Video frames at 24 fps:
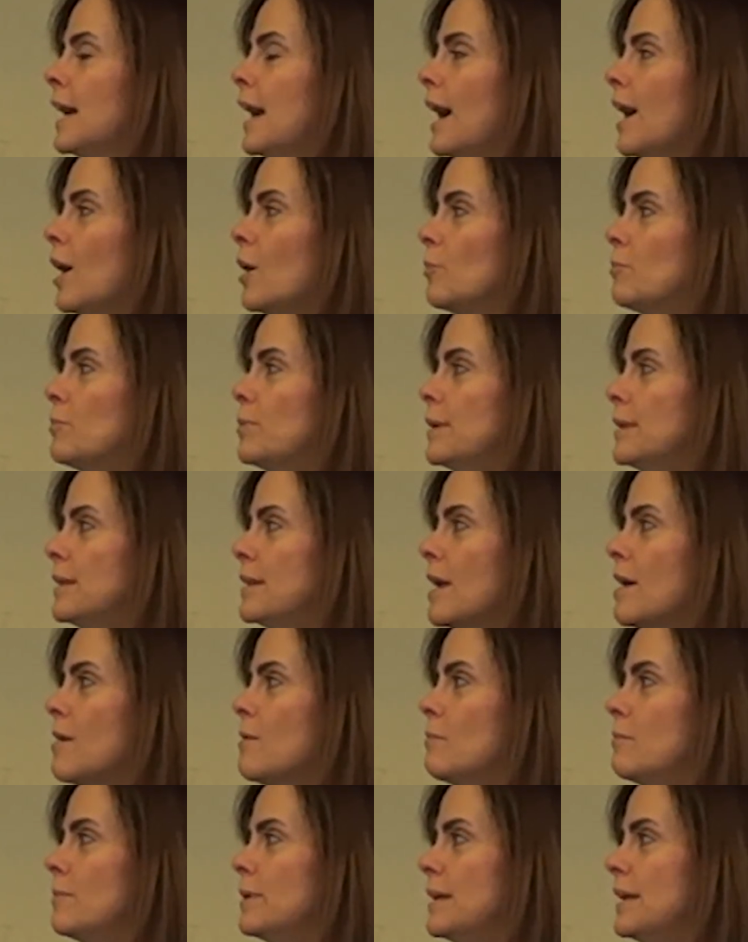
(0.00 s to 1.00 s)
helping
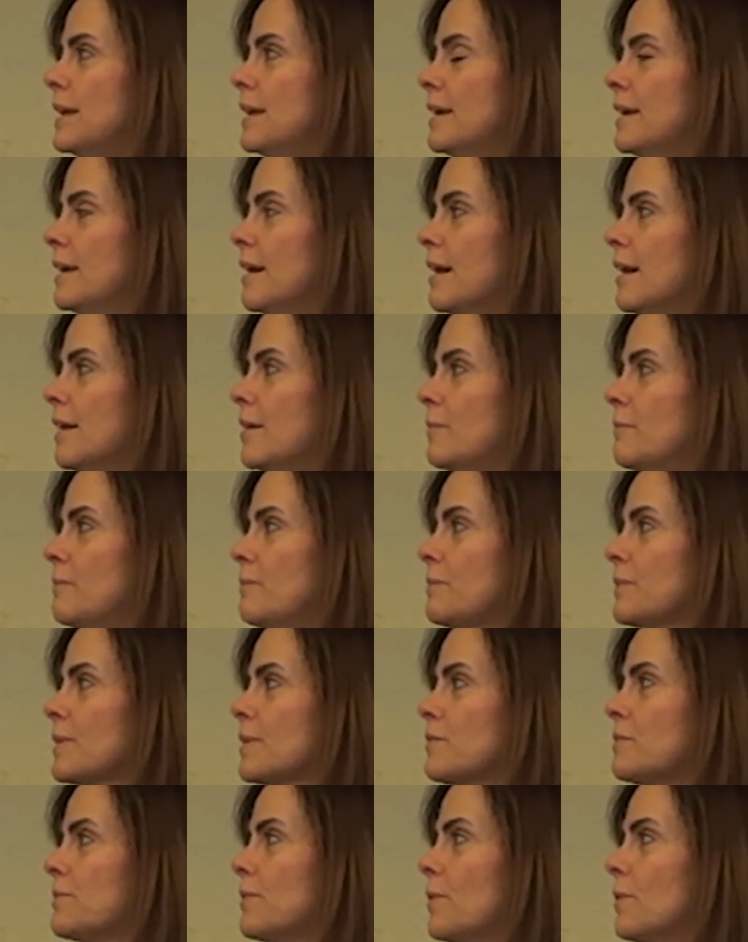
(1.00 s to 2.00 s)
them be um,
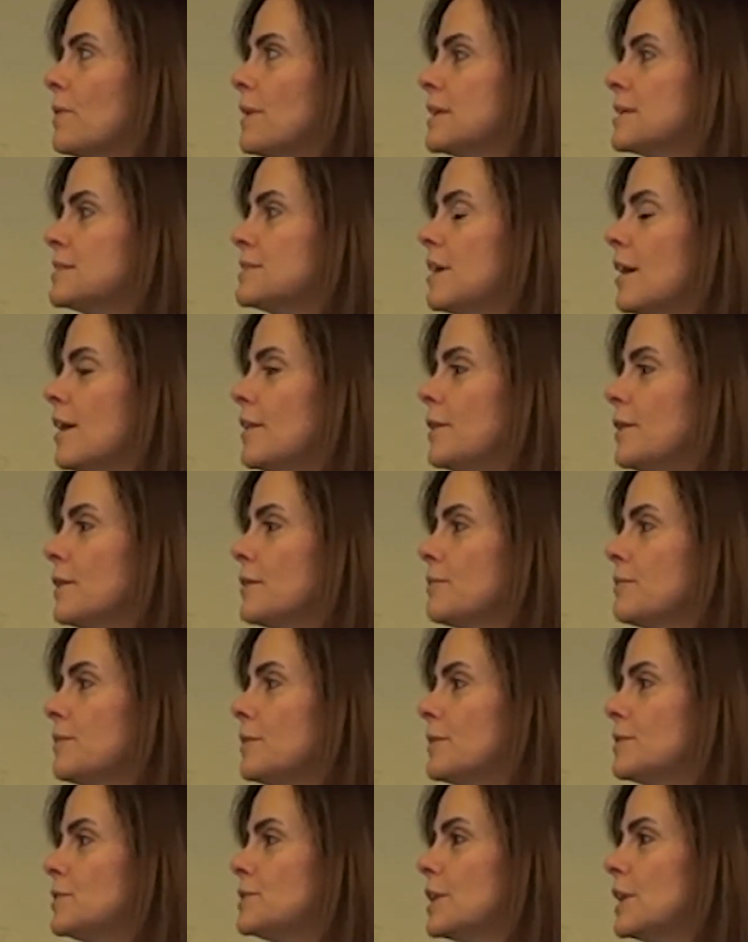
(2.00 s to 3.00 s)
focused on their
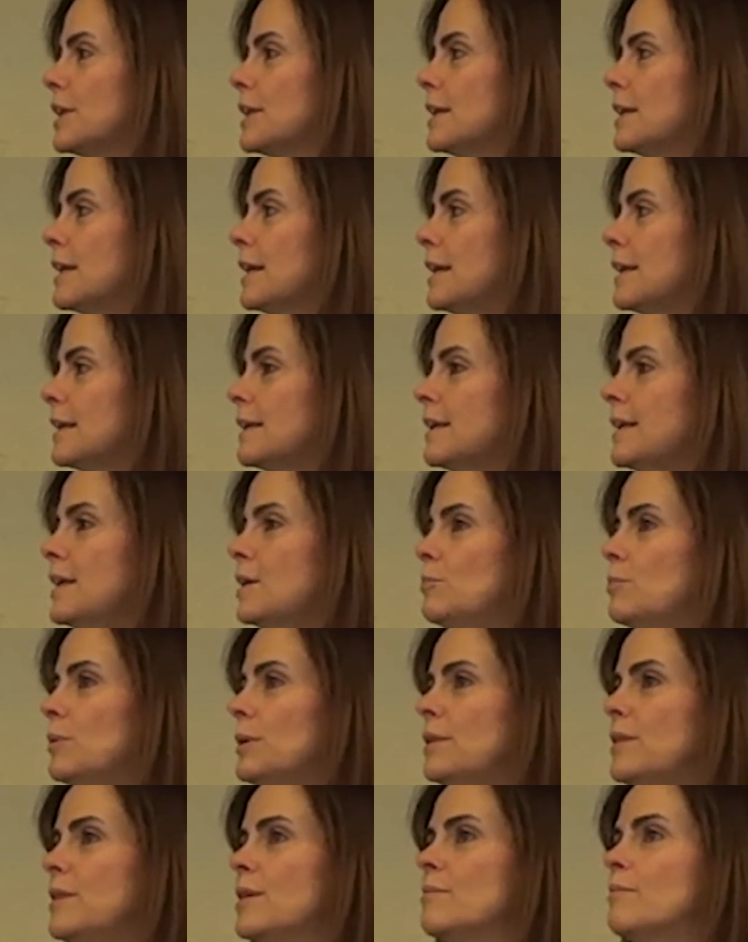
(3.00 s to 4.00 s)
future and
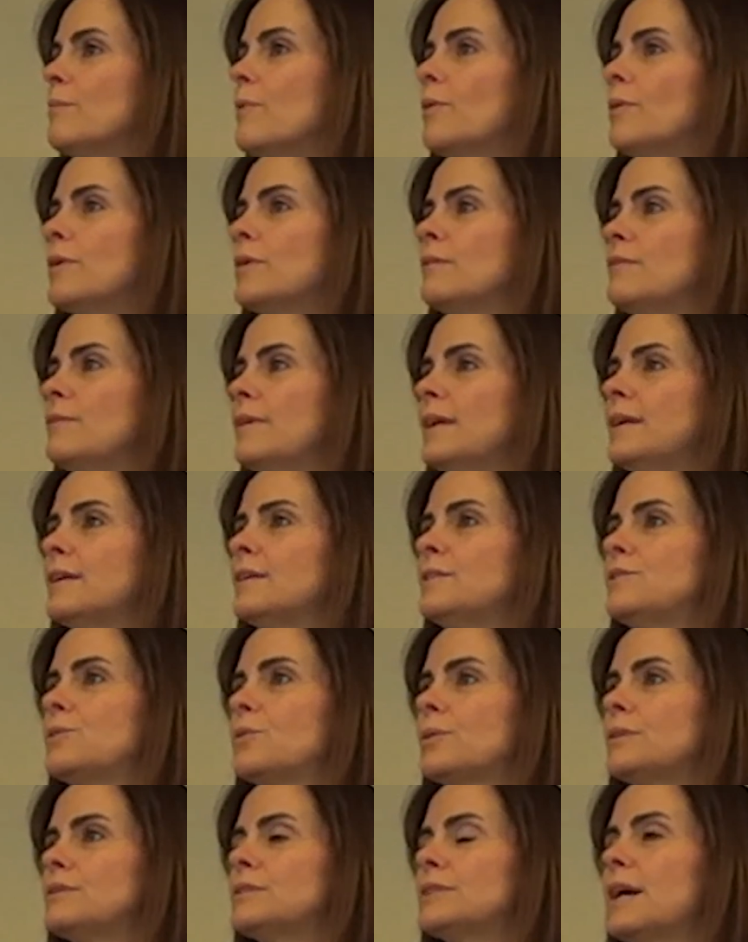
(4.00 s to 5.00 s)
keeping them motivated
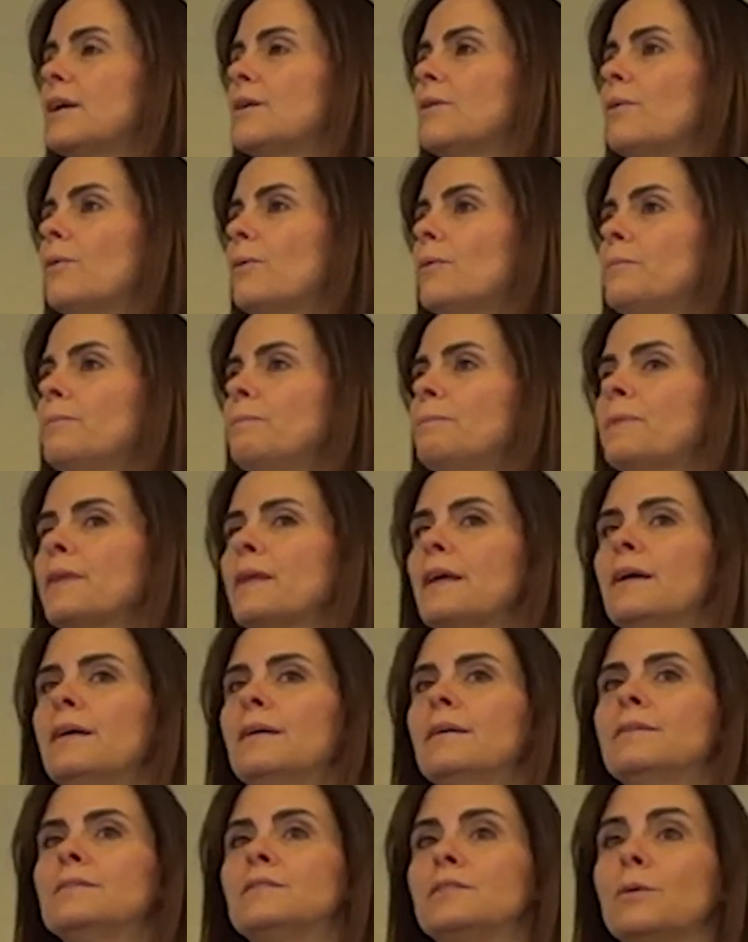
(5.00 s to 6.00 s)
towards that goal.
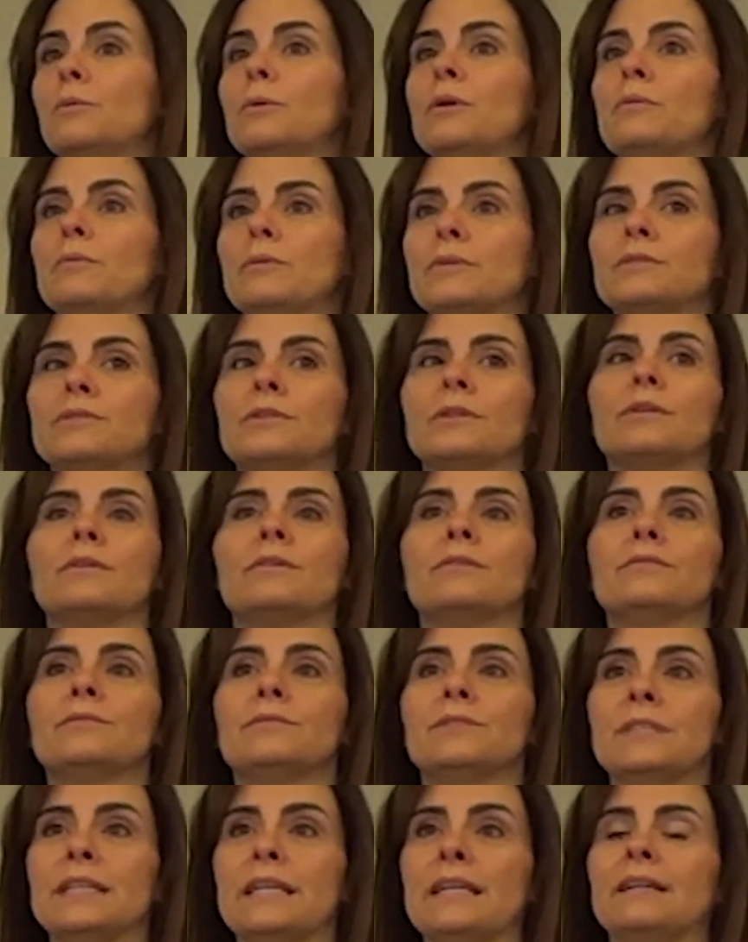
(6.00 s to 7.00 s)
So we reserve
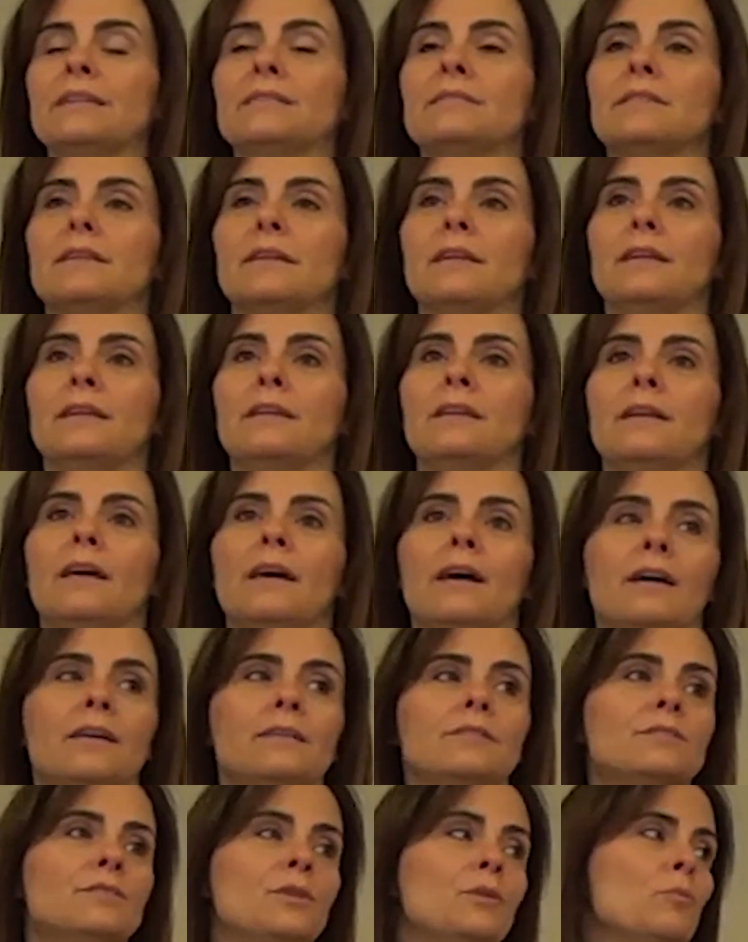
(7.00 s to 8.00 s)
seats in
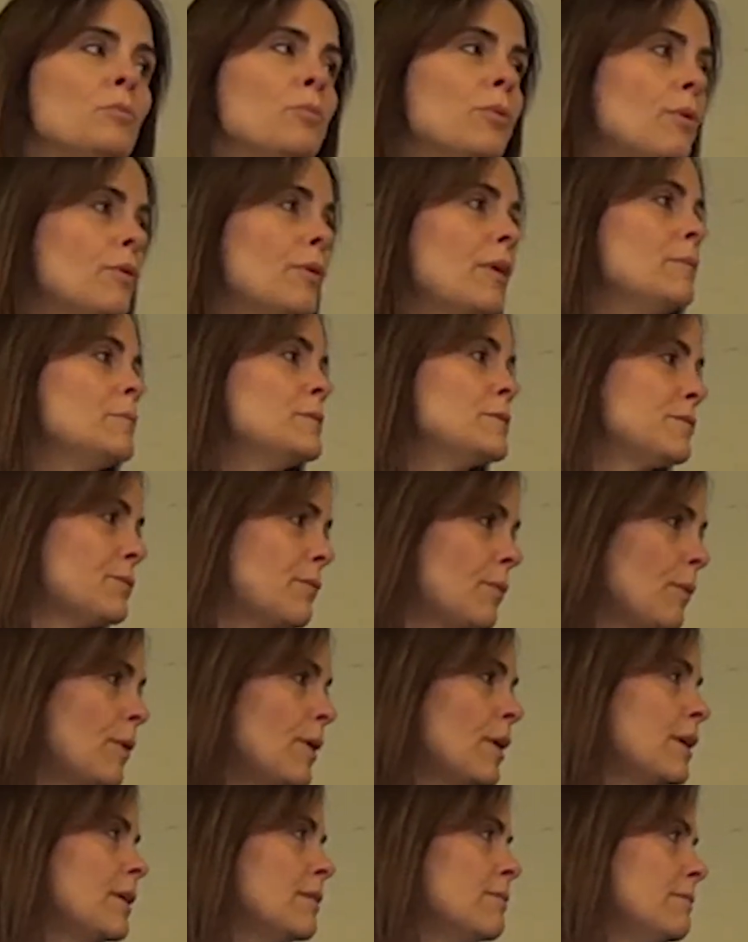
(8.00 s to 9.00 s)
uh, certain programs
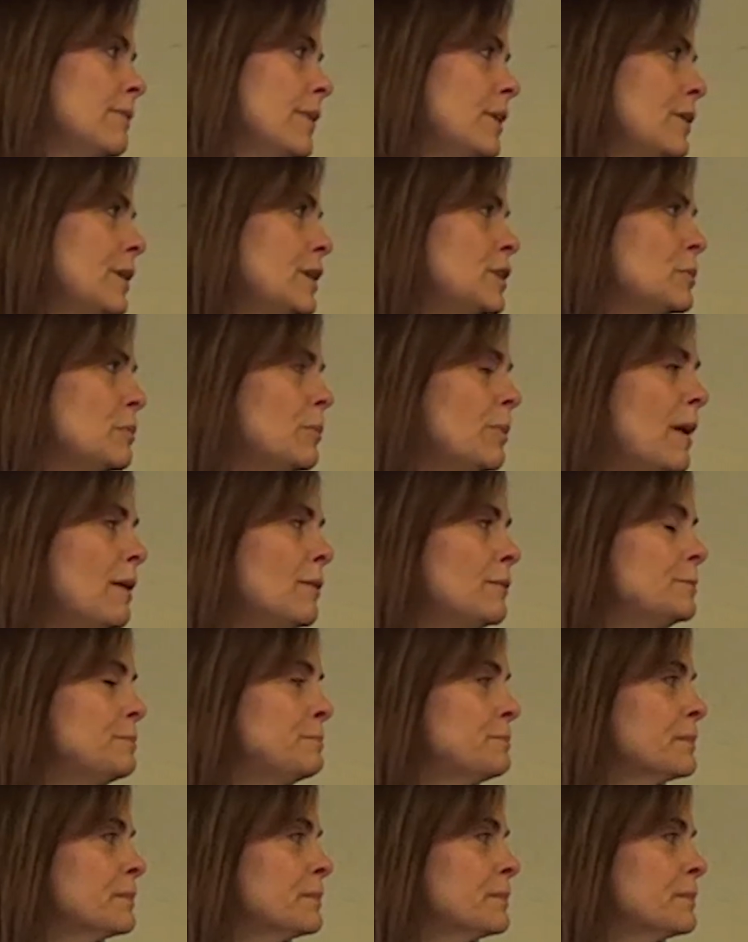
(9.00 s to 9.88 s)
for Confederation Bound.